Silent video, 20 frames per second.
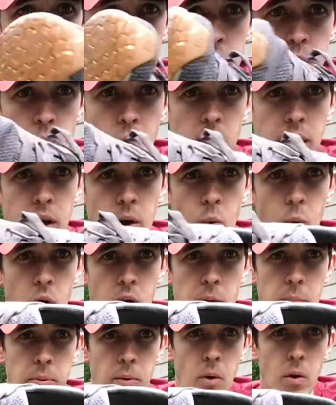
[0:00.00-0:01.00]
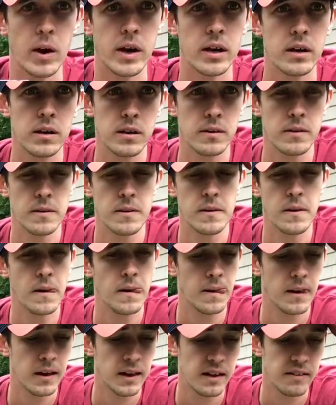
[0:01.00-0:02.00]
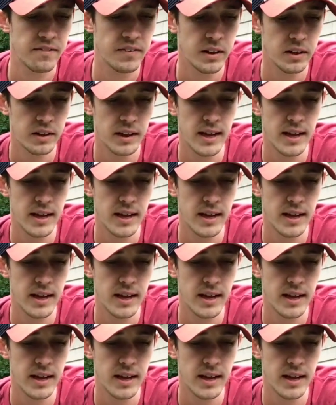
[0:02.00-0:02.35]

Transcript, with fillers: you will get one point. If it